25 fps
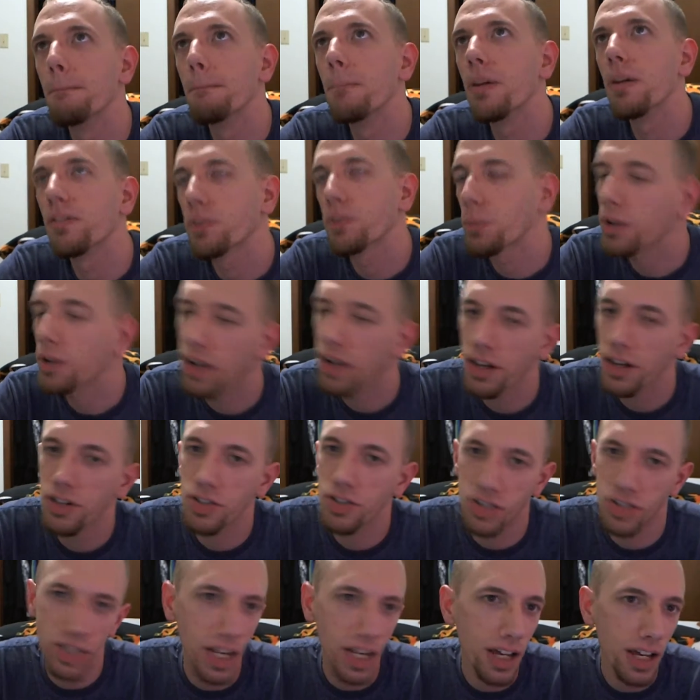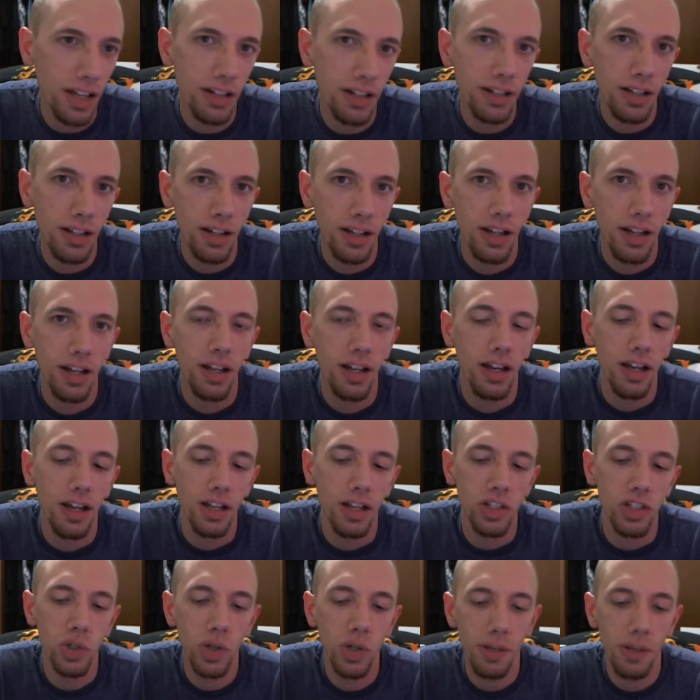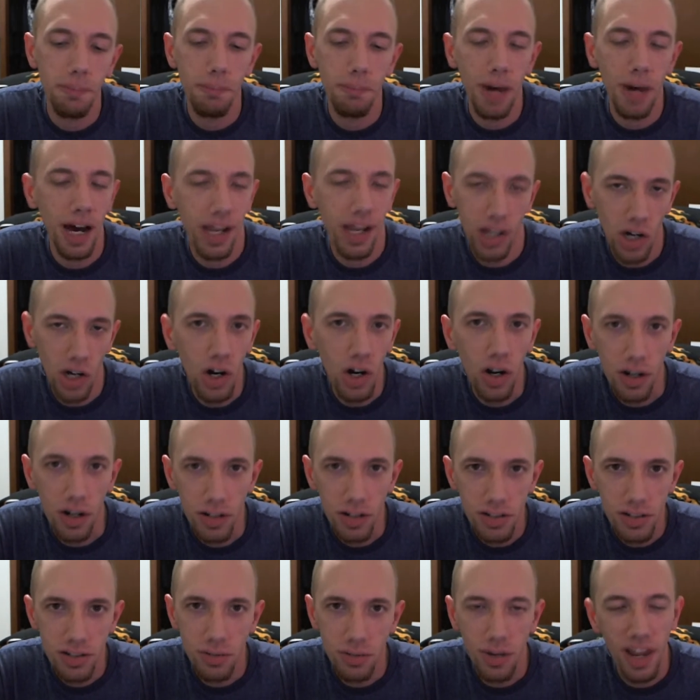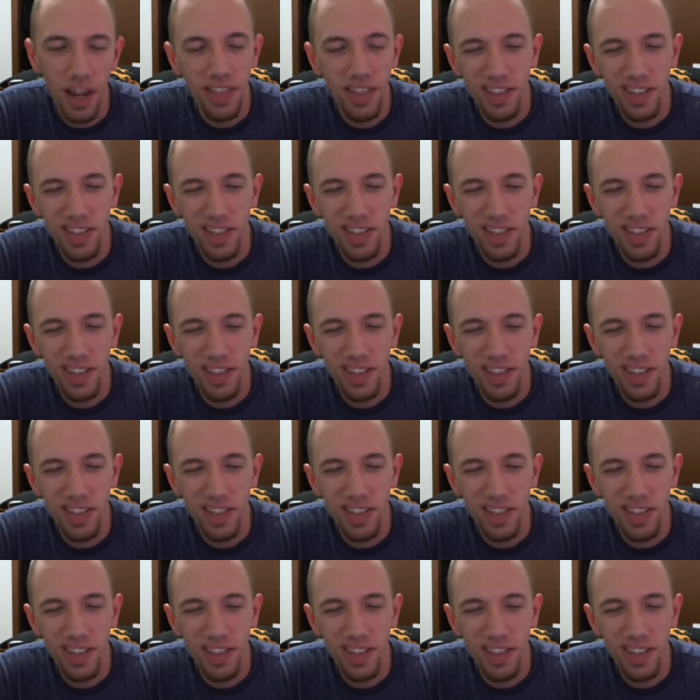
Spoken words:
But from what I understand, you can buy cards, and I